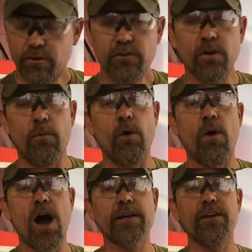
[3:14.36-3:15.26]
So we'll
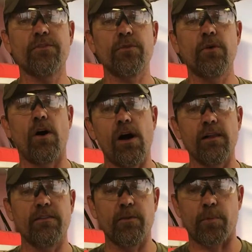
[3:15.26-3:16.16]
walk you through
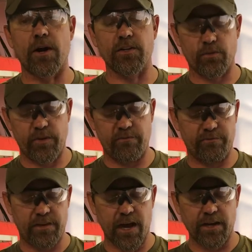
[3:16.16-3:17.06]
all of the parts we've
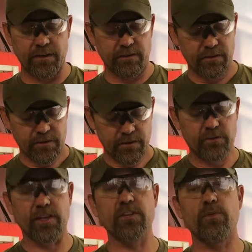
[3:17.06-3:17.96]
done
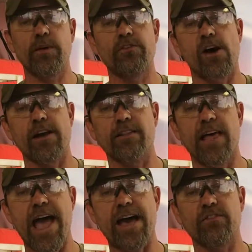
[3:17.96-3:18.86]
since we talked
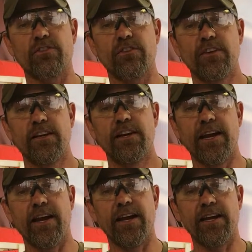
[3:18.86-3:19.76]
last,
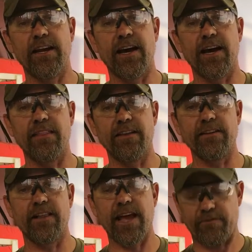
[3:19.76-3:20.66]
and then
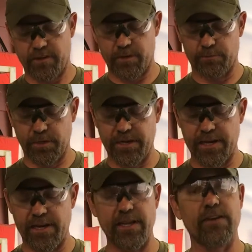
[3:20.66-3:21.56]
you'll have a complete
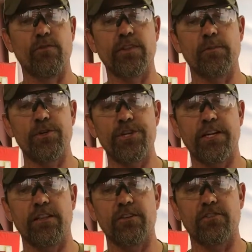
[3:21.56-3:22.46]
idea of what the
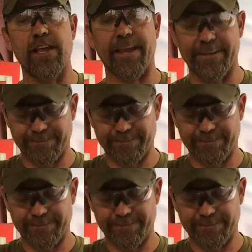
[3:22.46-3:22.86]
machine looks like.